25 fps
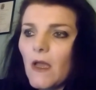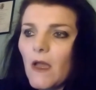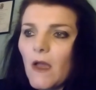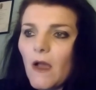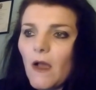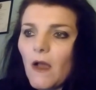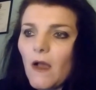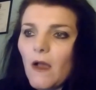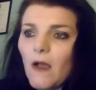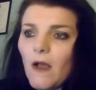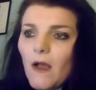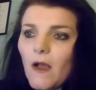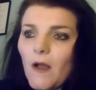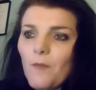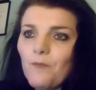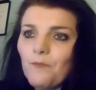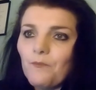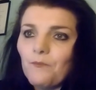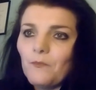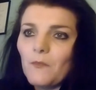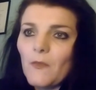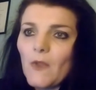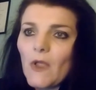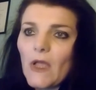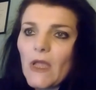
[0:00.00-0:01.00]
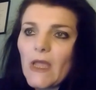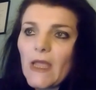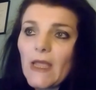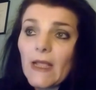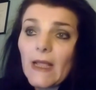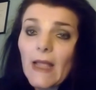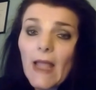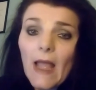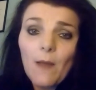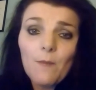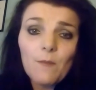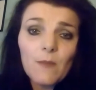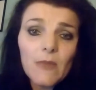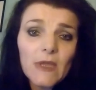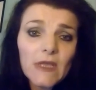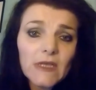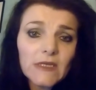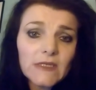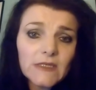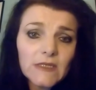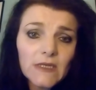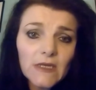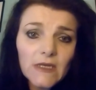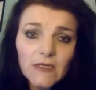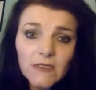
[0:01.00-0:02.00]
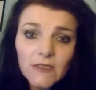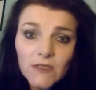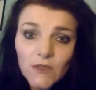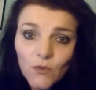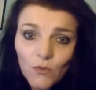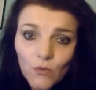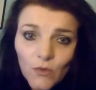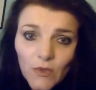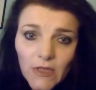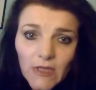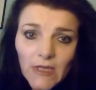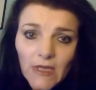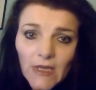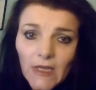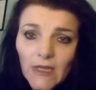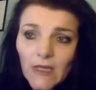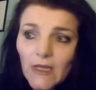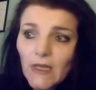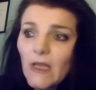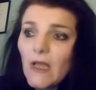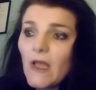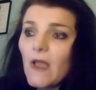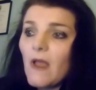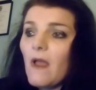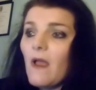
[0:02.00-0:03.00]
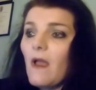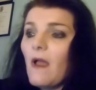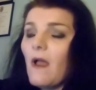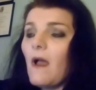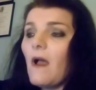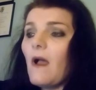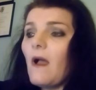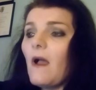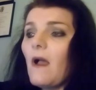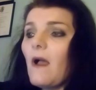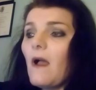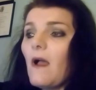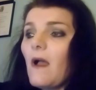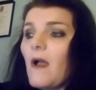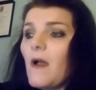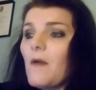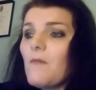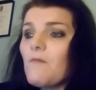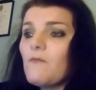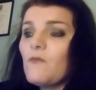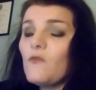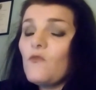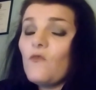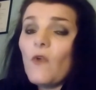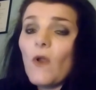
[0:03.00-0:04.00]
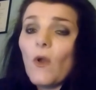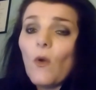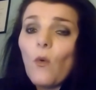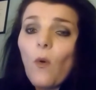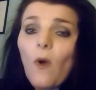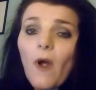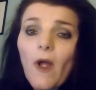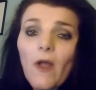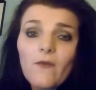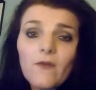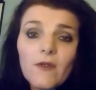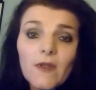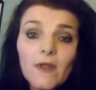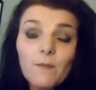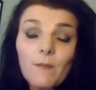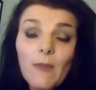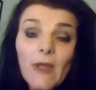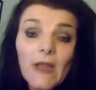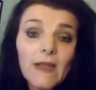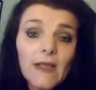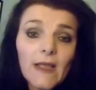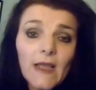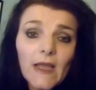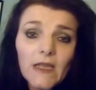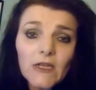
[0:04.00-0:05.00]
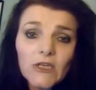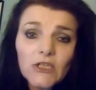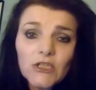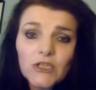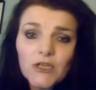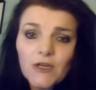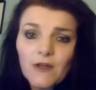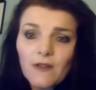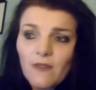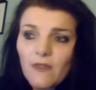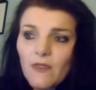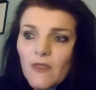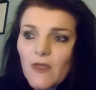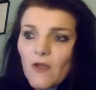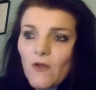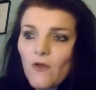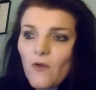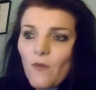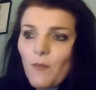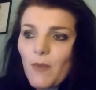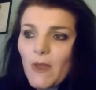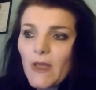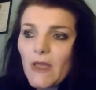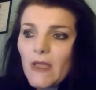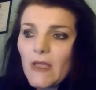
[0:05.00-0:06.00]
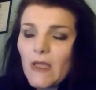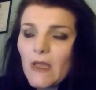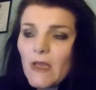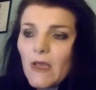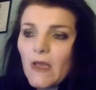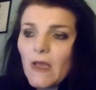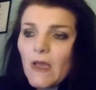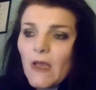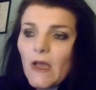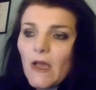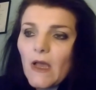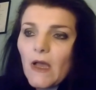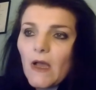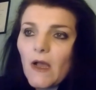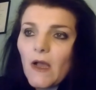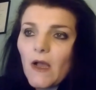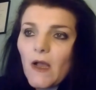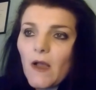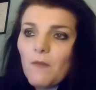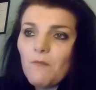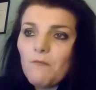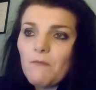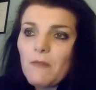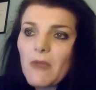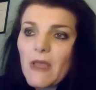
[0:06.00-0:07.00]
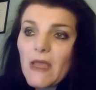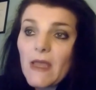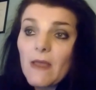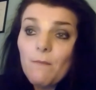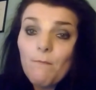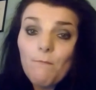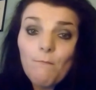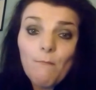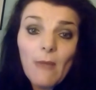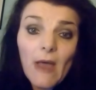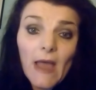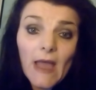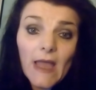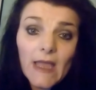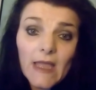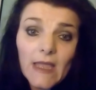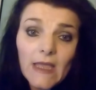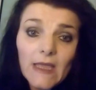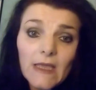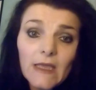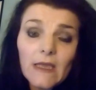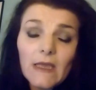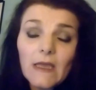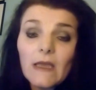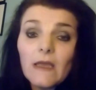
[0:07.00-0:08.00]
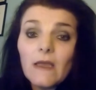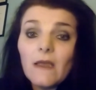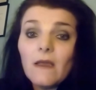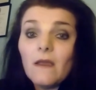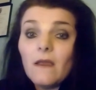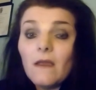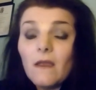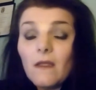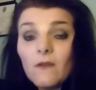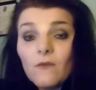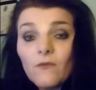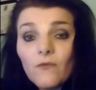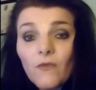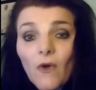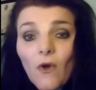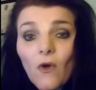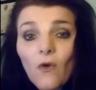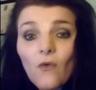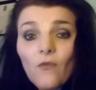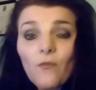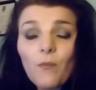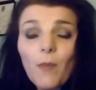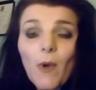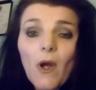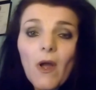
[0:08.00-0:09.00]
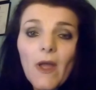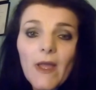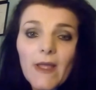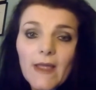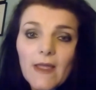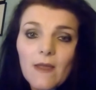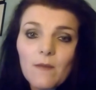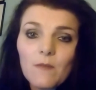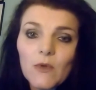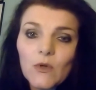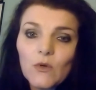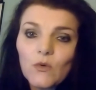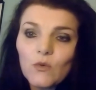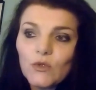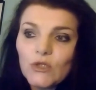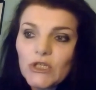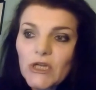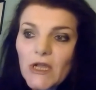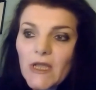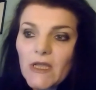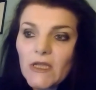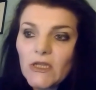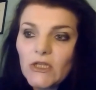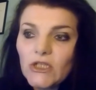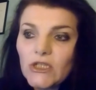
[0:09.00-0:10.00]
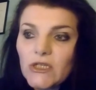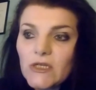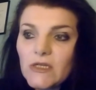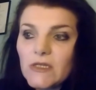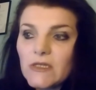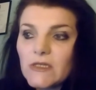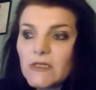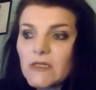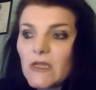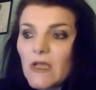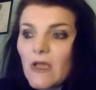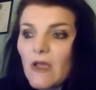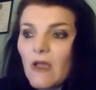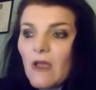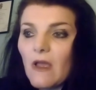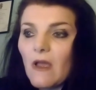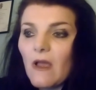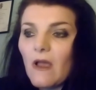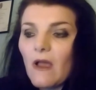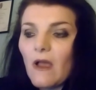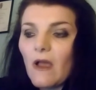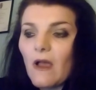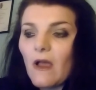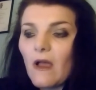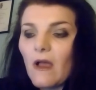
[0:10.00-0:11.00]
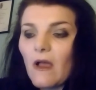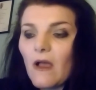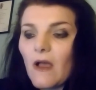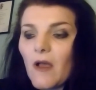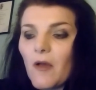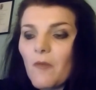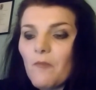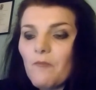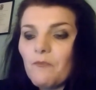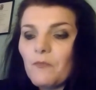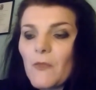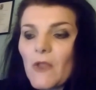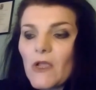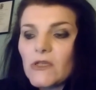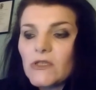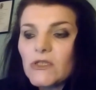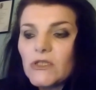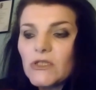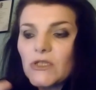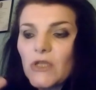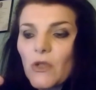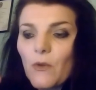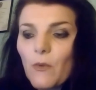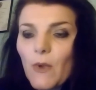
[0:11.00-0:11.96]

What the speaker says: It can be a seasonal thing, requiring medication and therapy. It may involve biochemical changes, So